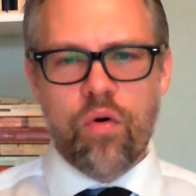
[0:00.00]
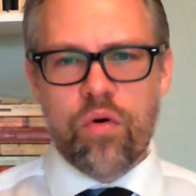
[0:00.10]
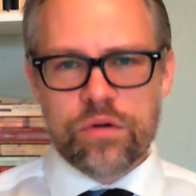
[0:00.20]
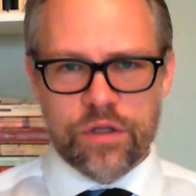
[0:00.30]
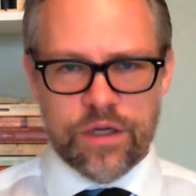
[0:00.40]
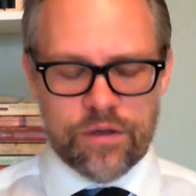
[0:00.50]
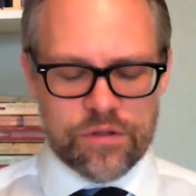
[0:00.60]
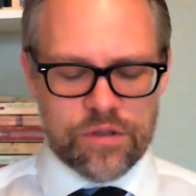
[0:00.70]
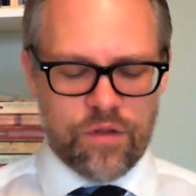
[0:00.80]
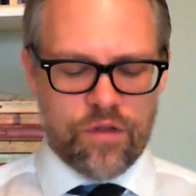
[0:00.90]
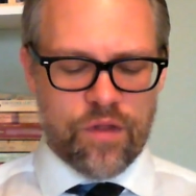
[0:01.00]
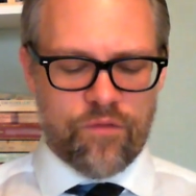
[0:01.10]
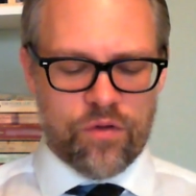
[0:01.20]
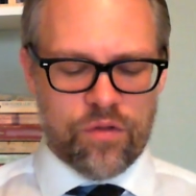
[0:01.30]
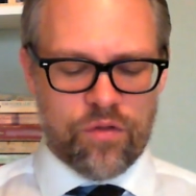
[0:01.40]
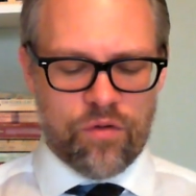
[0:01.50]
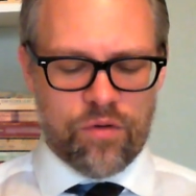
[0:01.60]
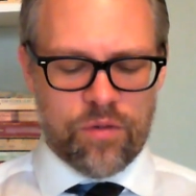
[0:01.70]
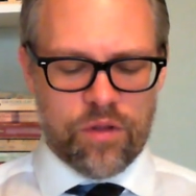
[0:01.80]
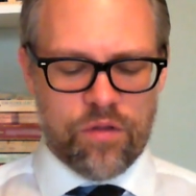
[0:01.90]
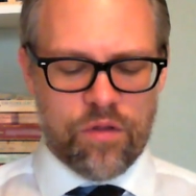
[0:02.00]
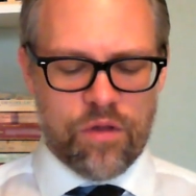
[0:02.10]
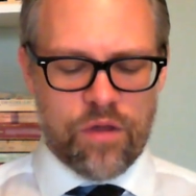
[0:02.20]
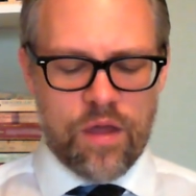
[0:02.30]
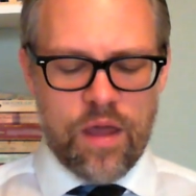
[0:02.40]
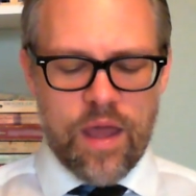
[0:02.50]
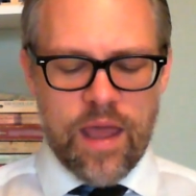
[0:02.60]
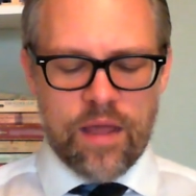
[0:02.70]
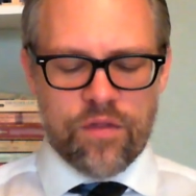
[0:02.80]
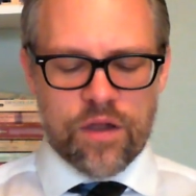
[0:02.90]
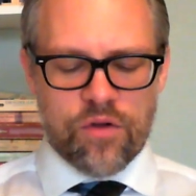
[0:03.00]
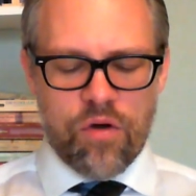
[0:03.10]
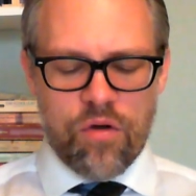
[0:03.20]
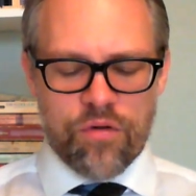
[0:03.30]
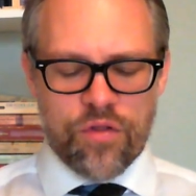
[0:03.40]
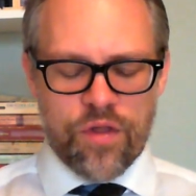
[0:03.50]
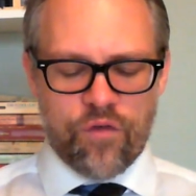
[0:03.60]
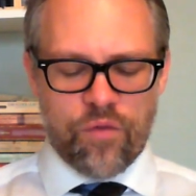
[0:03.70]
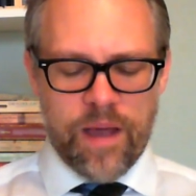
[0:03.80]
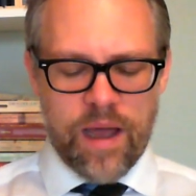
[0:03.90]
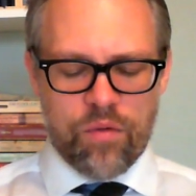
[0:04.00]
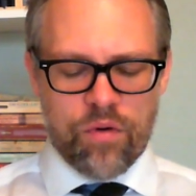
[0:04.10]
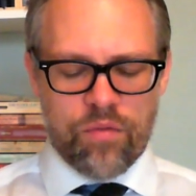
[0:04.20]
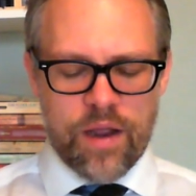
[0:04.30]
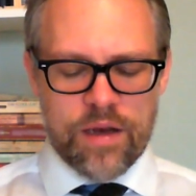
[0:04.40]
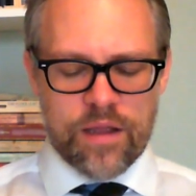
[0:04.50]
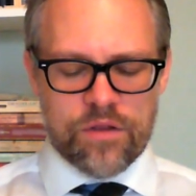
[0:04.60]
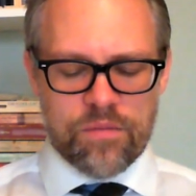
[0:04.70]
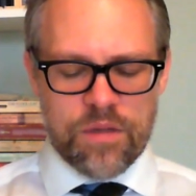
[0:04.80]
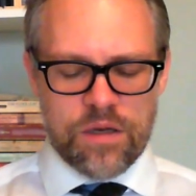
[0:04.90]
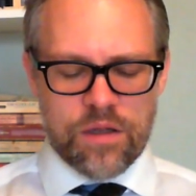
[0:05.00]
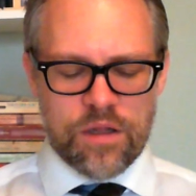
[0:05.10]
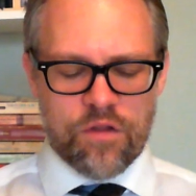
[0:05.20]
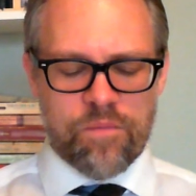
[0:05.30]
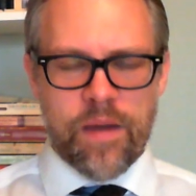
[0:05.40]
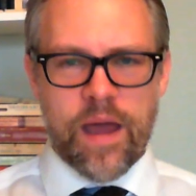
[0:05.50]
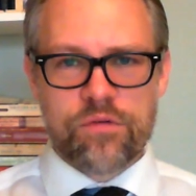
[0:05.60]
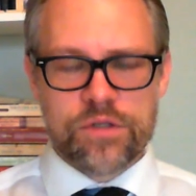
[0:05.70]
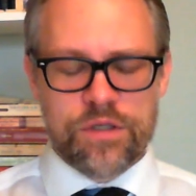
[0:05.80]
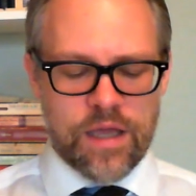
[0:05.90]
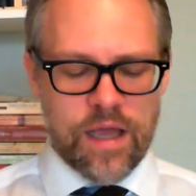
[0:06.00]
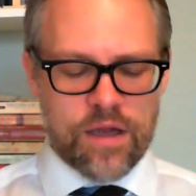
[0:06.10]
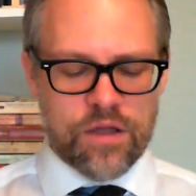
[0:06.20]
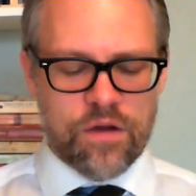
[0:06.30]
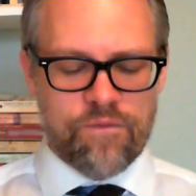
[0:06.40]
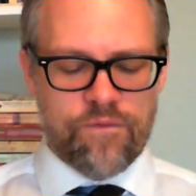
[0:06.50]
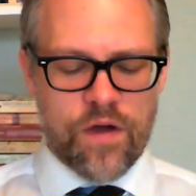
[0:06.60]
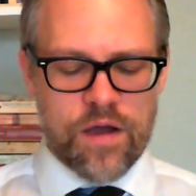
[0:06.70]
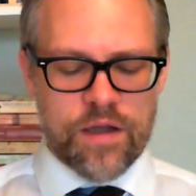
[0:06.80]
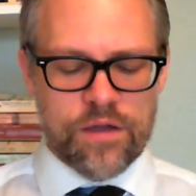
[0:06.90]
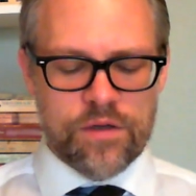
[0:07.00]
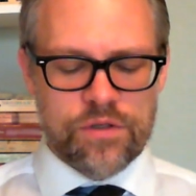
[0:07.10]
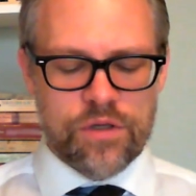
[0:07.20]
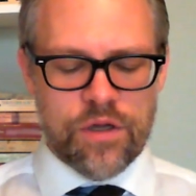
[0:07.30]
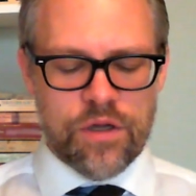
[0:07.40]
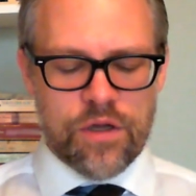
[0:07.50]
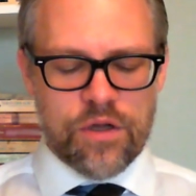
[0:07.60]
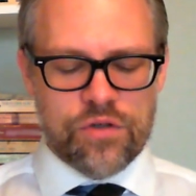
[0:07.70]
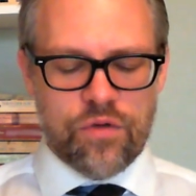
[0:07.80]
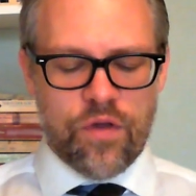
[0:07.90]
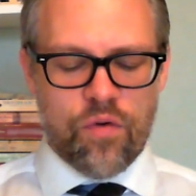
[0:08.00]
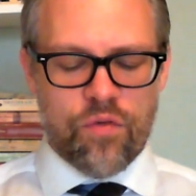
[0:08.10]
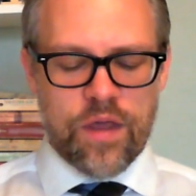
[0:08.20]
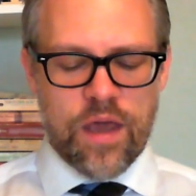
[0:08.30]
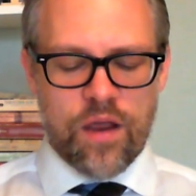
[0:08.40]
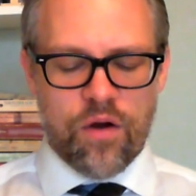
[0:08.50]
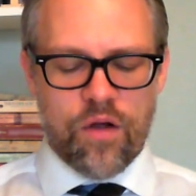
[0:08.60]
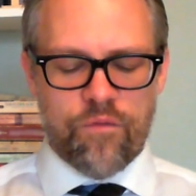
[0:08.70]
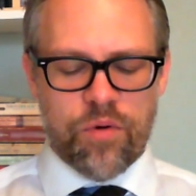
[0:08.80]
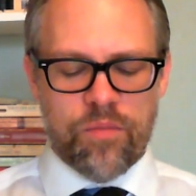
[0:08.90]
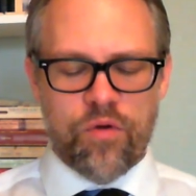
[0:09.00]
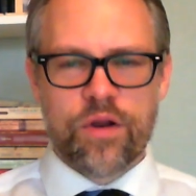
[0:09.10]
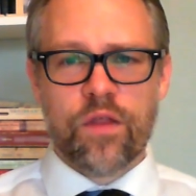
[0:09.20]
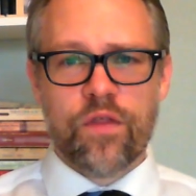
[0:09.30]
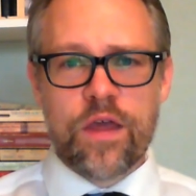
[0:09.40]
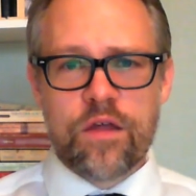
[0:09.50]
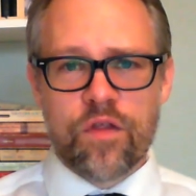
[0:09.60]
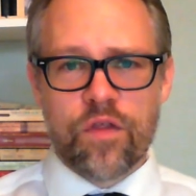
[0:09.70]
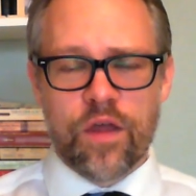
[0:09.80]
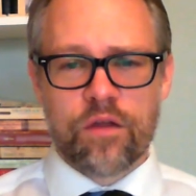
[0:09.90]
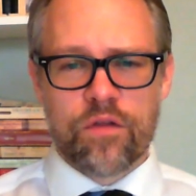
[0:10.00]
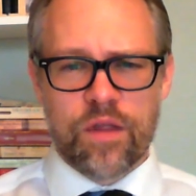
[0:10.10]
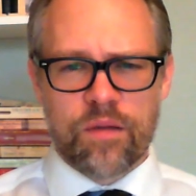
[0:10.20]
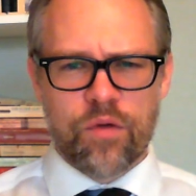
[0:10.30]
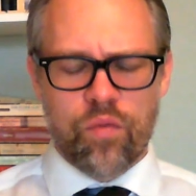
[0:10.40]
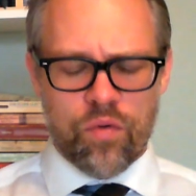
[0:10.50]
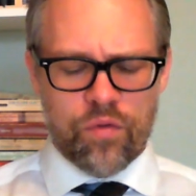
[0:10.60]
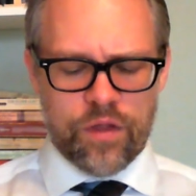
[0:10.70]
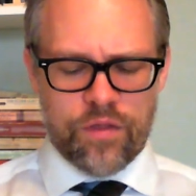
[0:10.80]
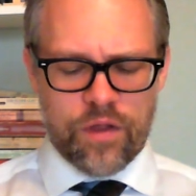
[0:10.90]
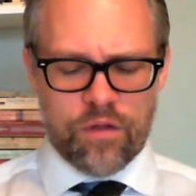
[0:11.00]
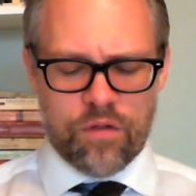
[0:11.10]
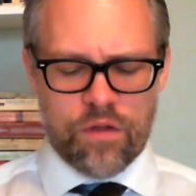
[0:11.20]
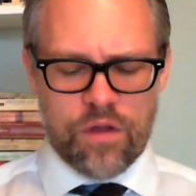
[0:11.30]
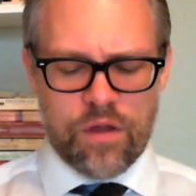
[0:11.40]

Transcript: only to these civil concernments, and that all civil power, right, and dominion is bounded and confined to the only care of promoting these things, namely worldly things,